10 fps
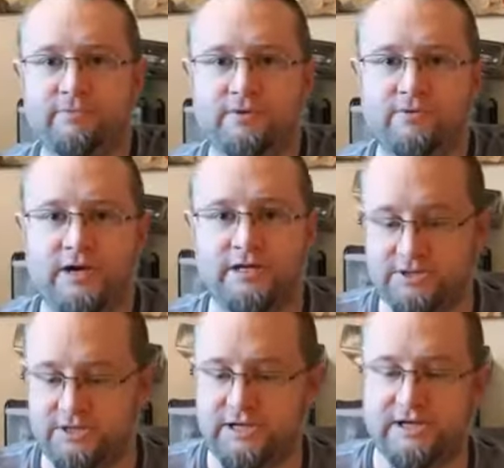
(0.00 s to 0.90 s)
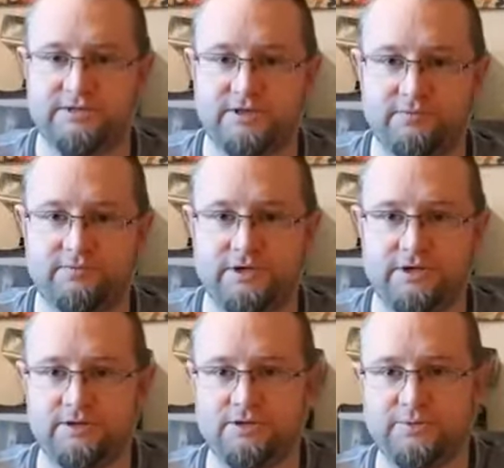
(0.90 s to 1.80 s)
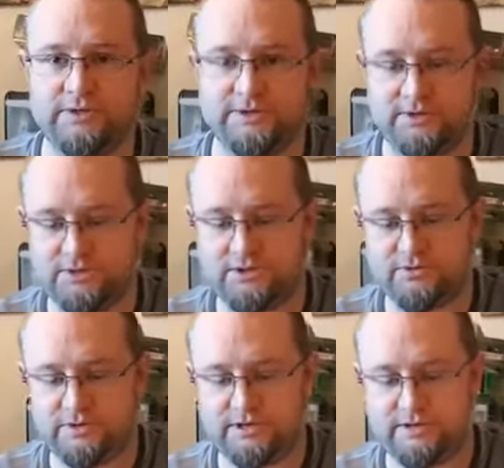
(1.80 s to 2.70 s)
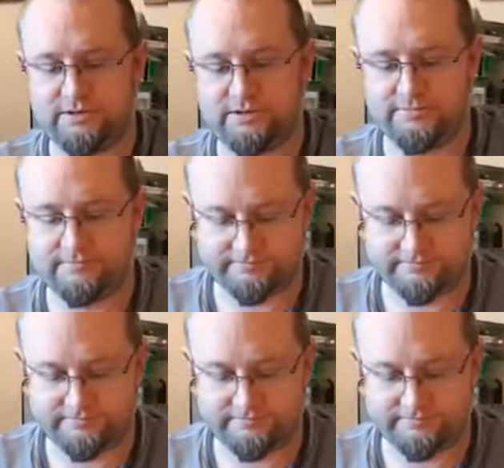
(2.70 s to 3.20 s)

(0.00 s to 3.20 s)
Okay, so yeah, so we can use some of this. So we can